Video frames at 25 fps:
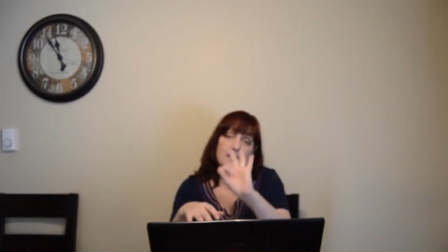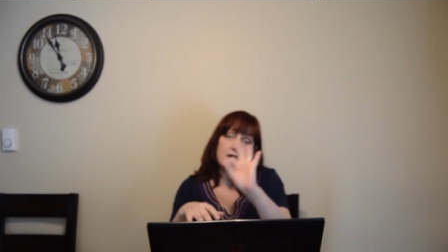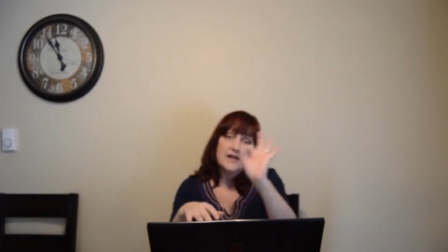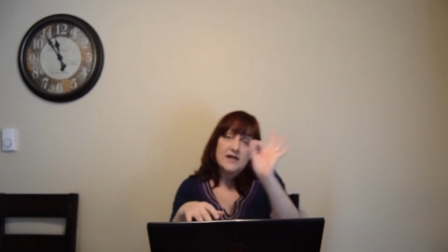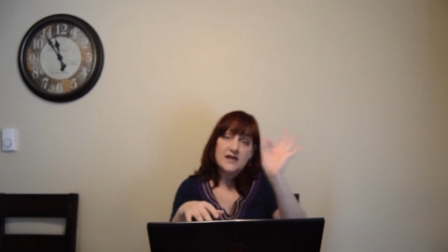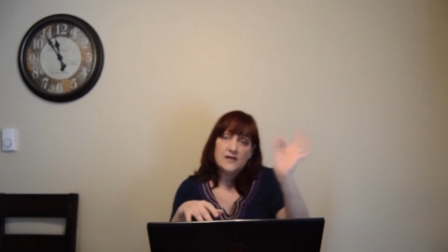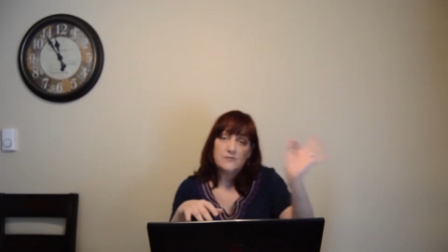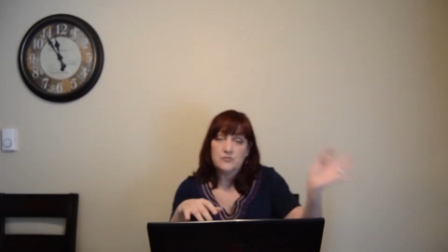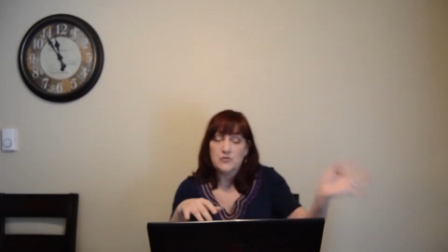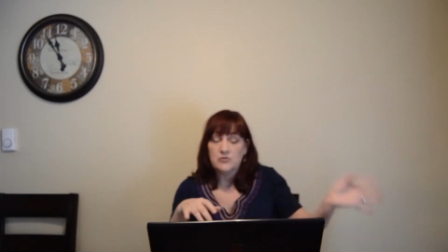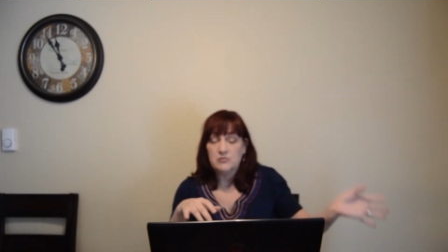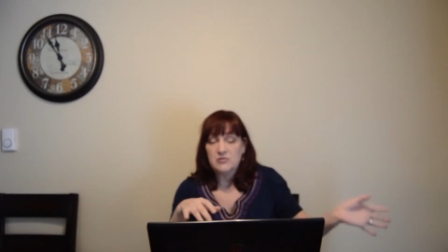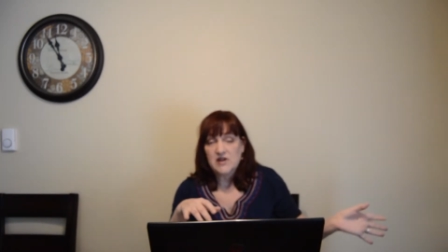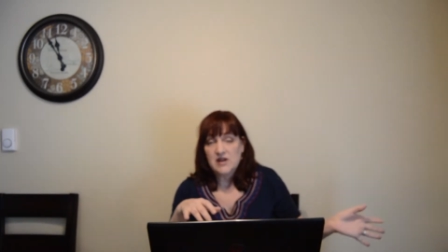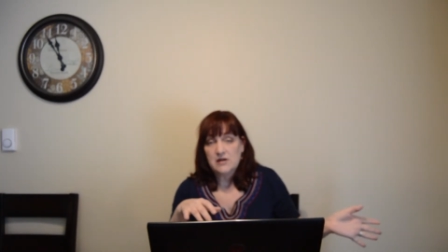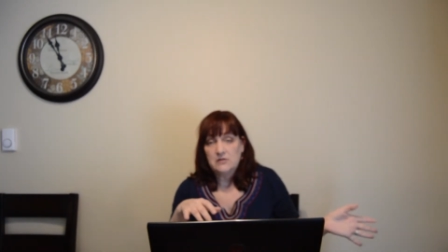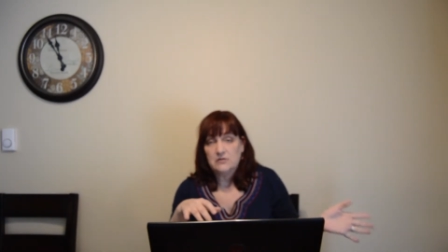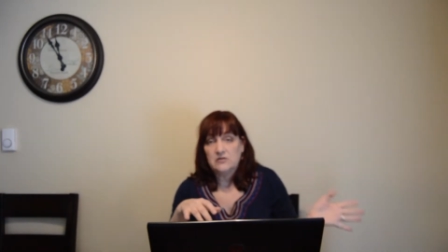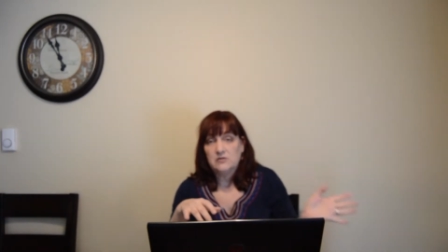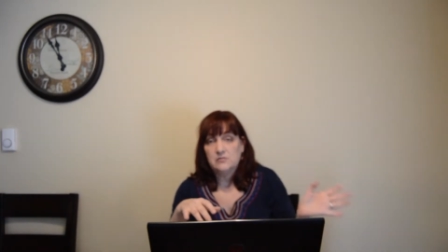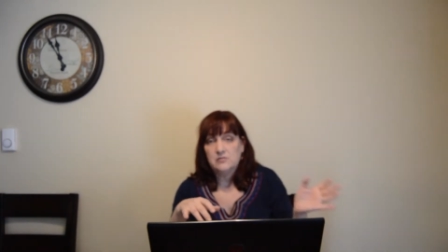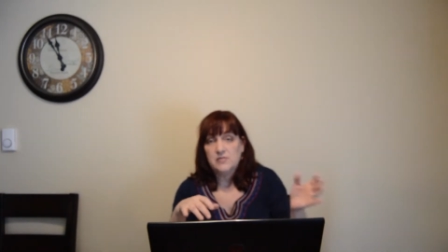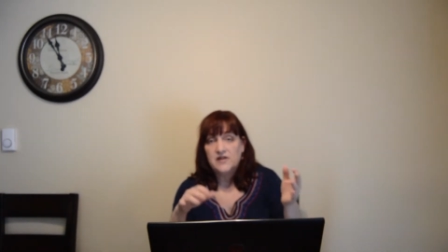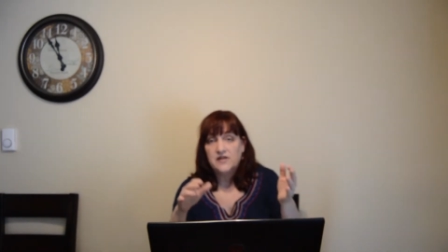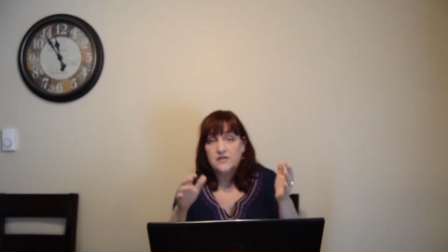it will be
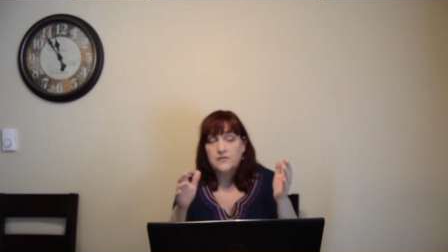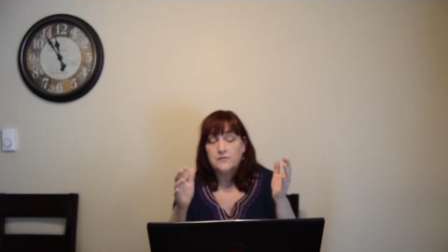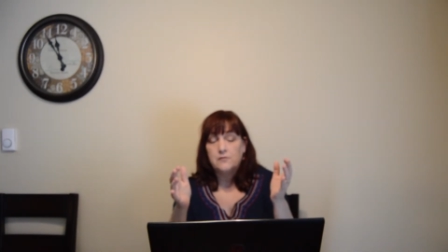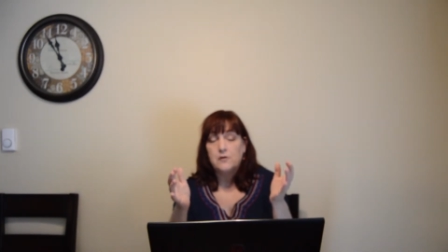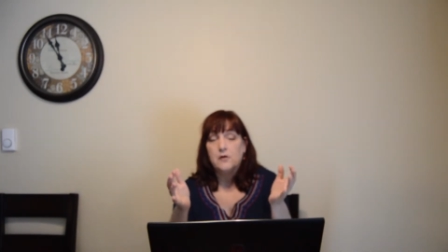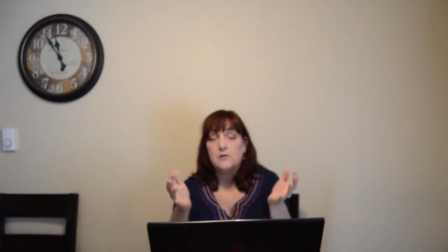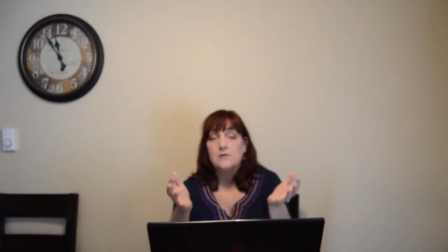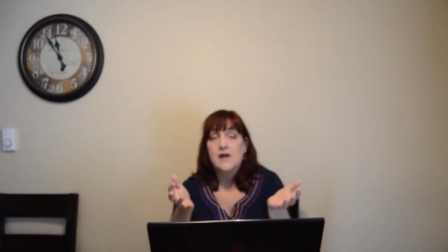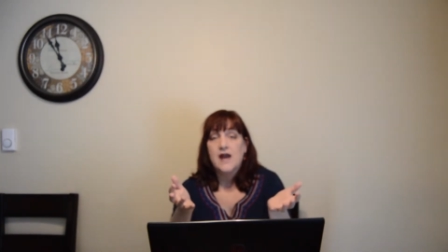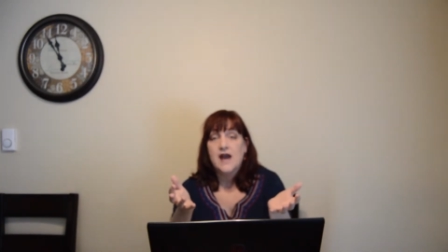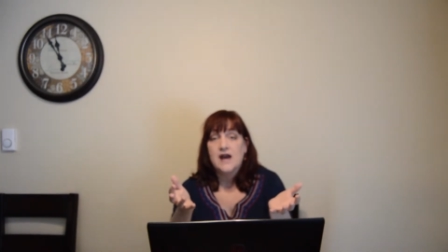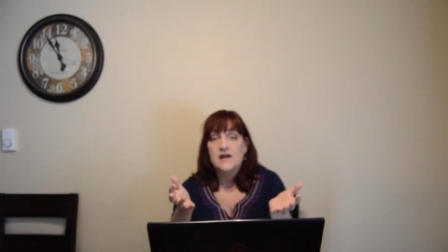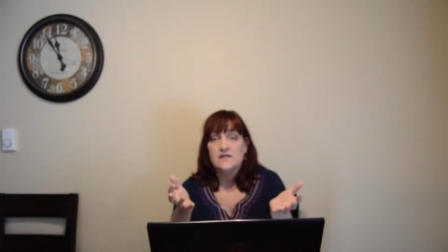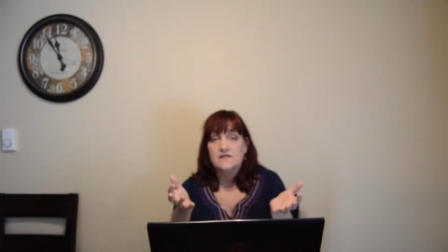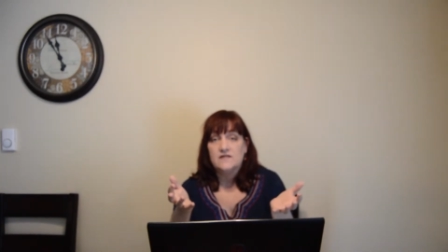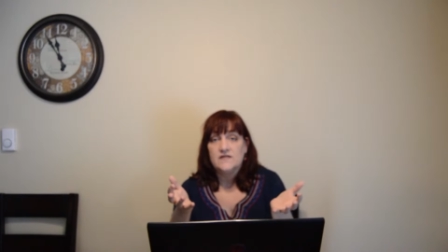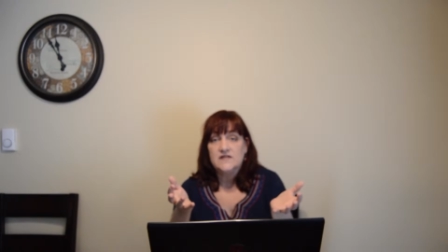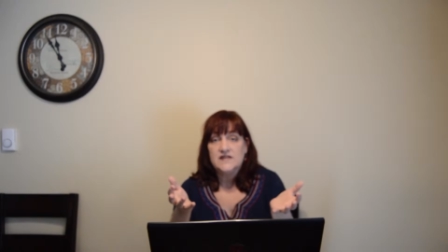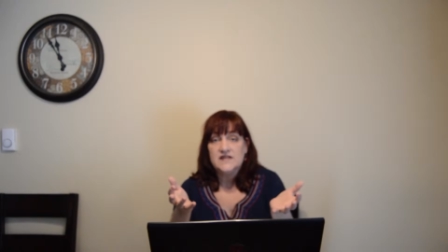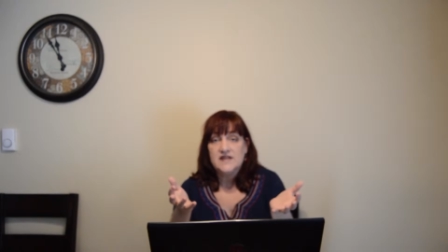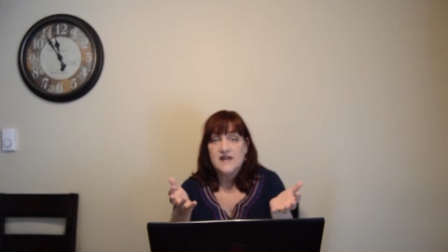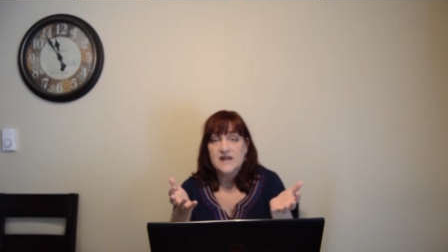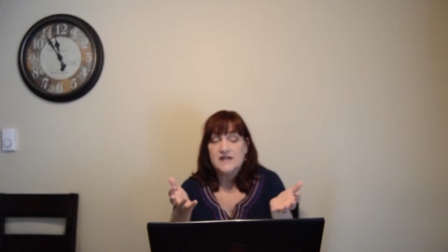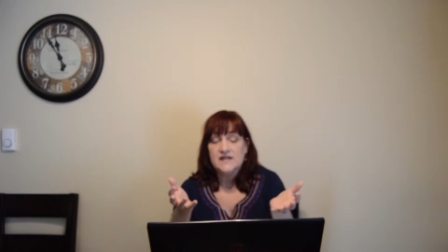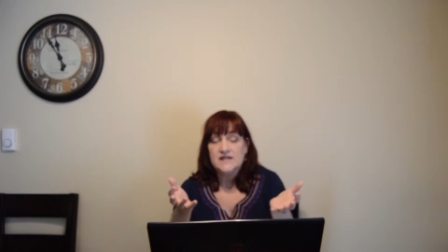able to be thrown out of the
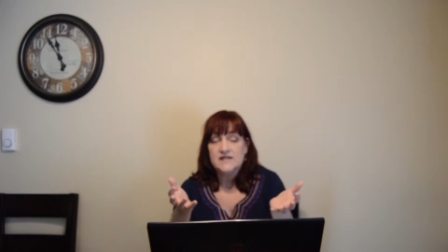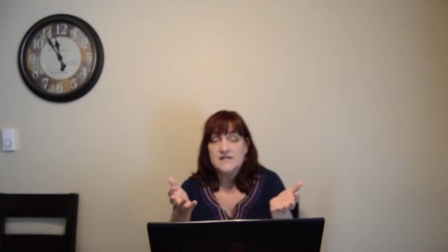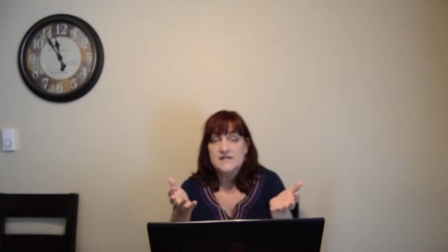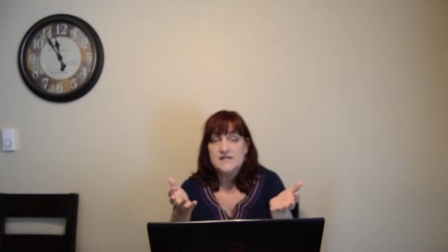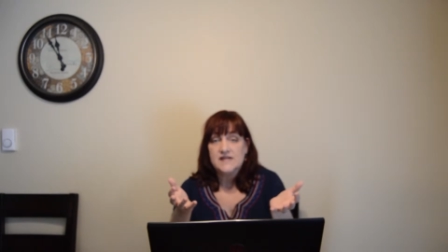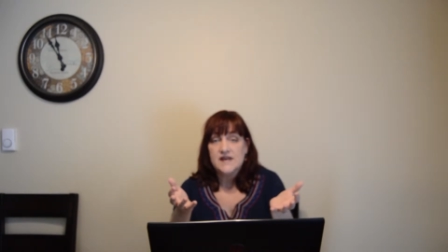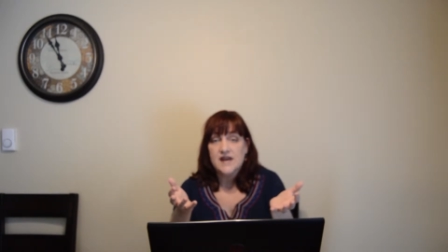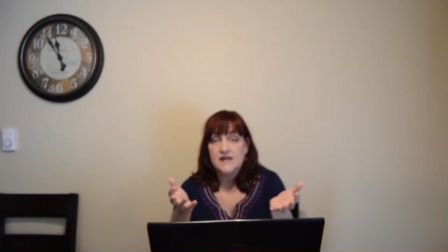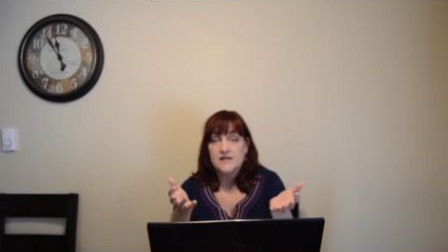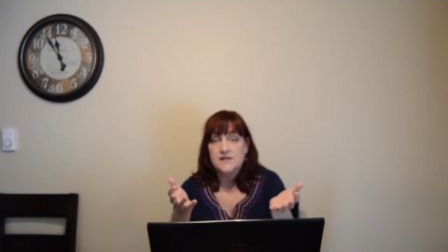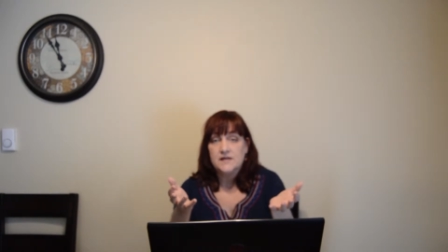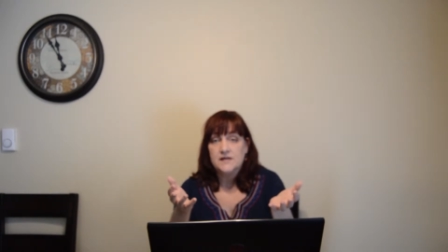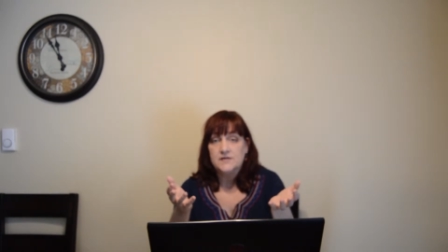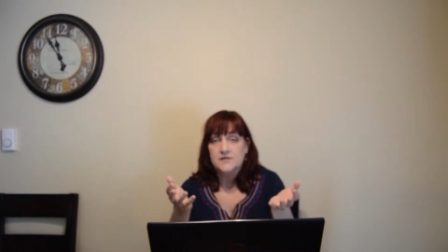data set